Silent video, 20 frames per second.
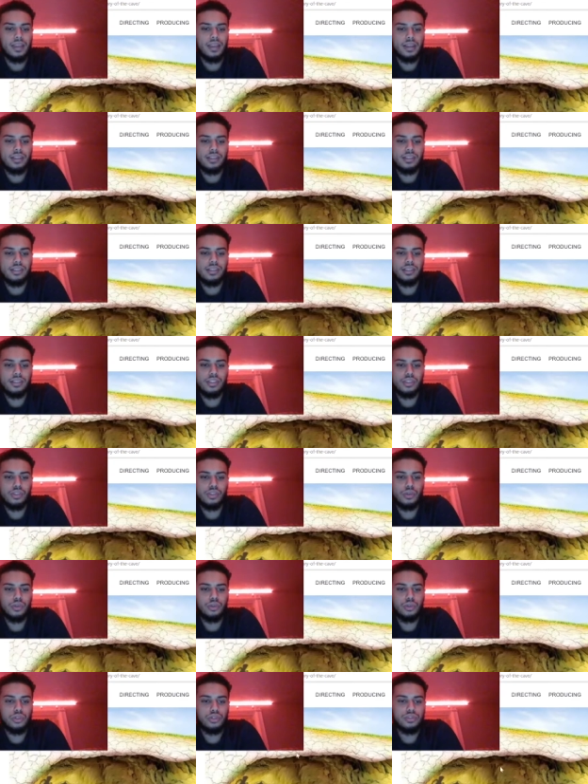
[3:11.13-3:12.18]
is this
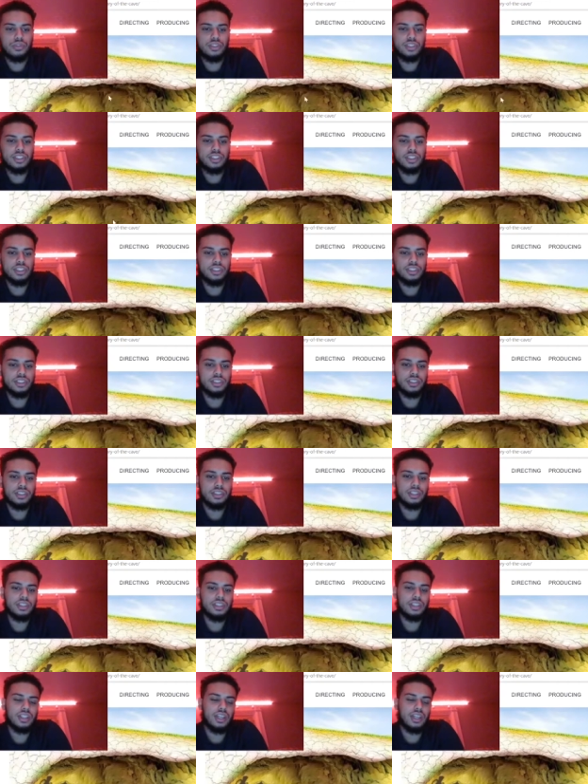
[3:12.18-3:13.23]
corner of
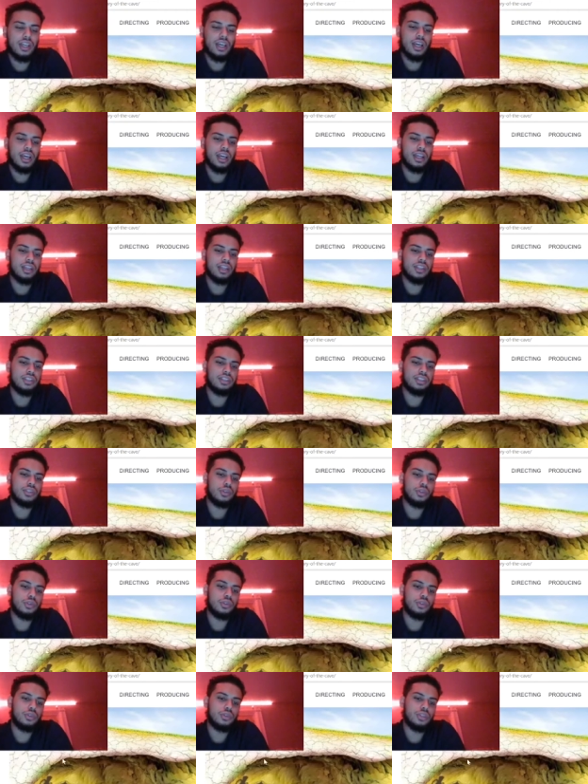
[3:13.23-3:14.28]
existence, and in this
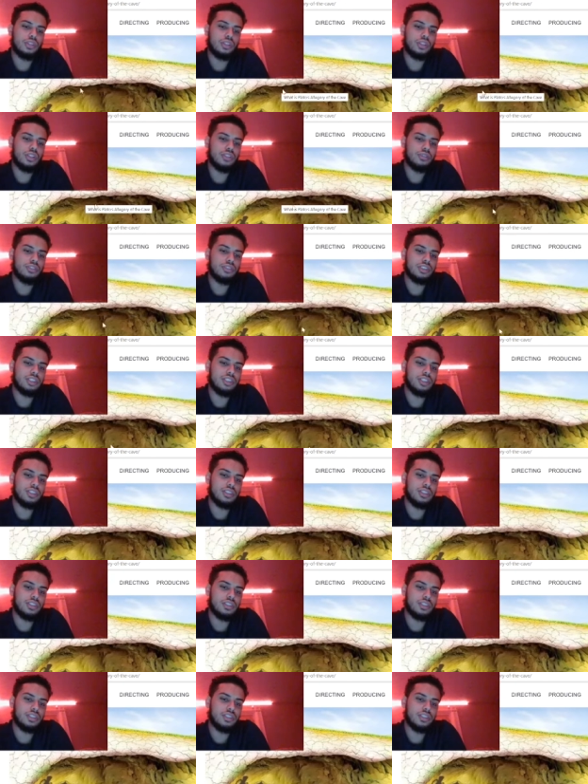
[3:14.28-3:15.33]
corner of
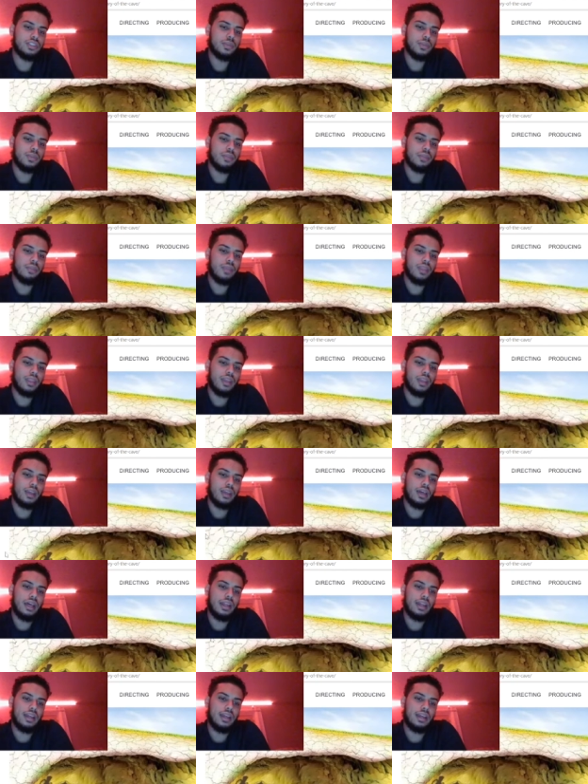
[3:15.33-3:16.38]
existence,
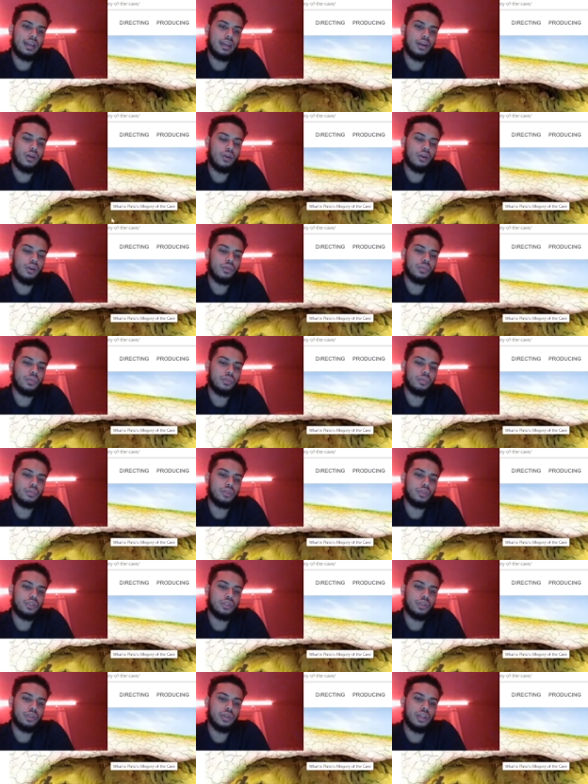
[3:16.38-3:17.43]
they are
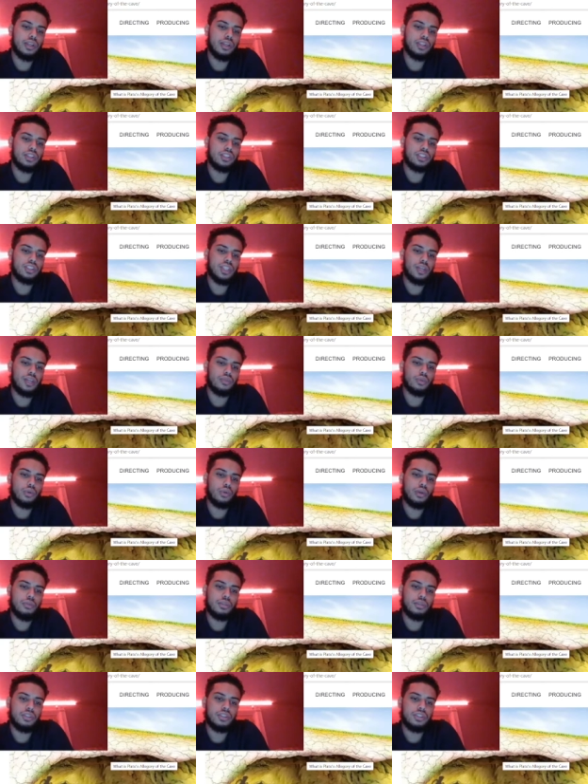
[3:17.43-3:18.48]
portrayed several
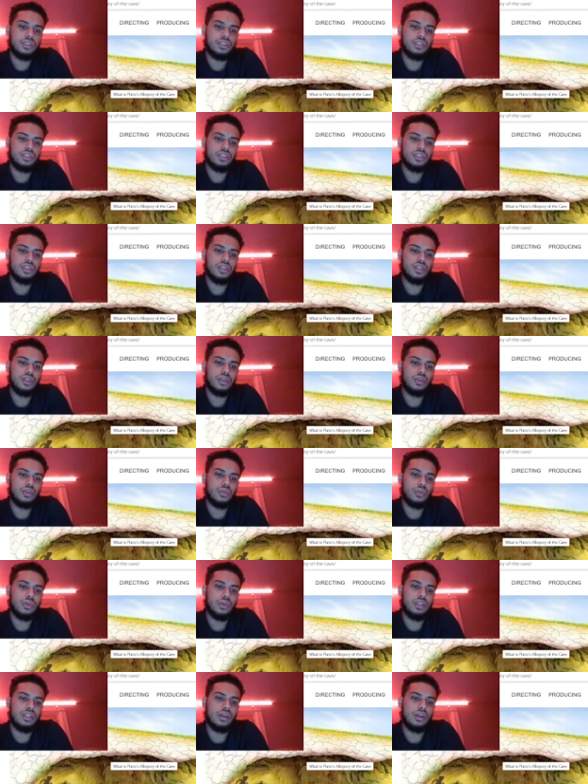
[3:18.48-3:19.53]
images
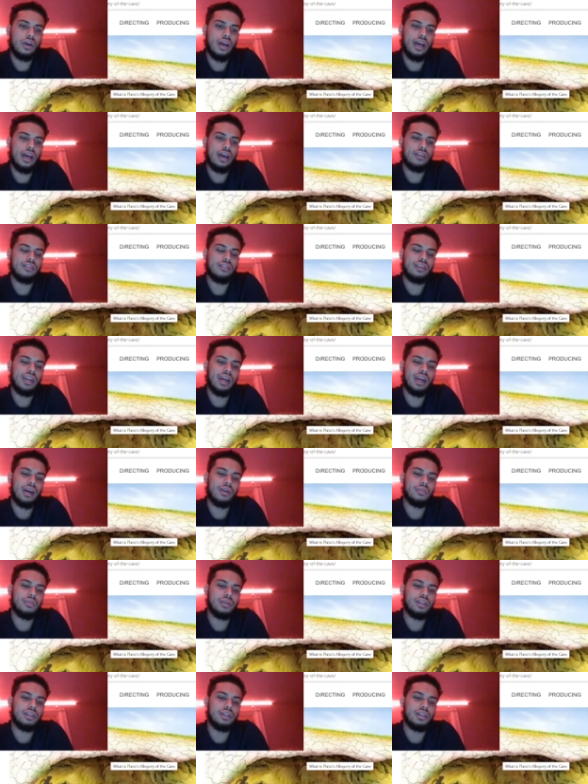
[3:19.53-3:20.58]
which have now
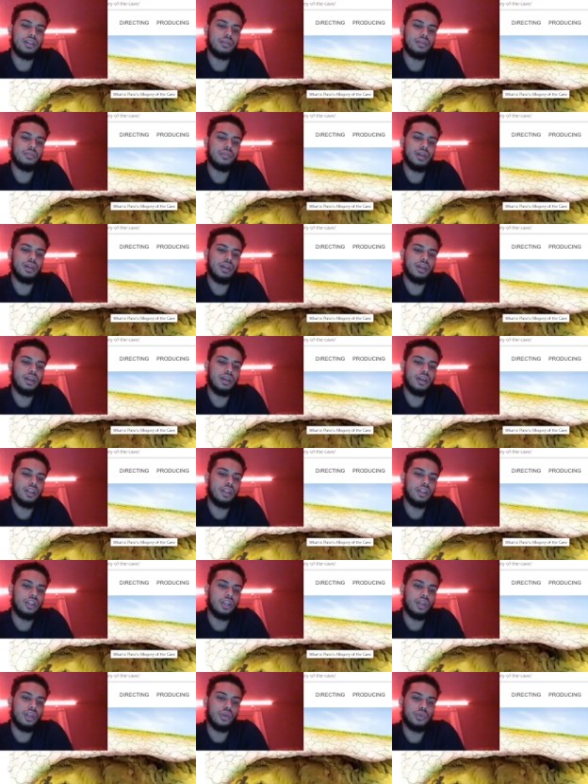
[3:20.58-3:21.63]
become
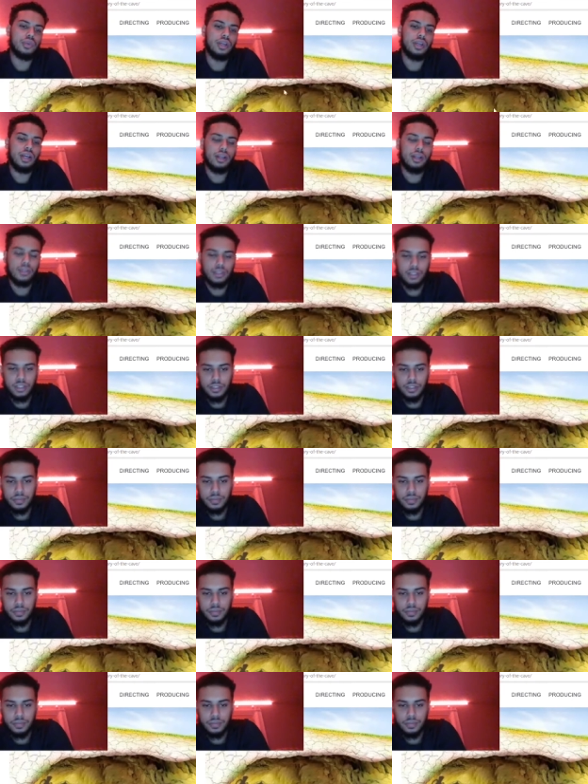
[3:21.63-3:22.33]
their reality.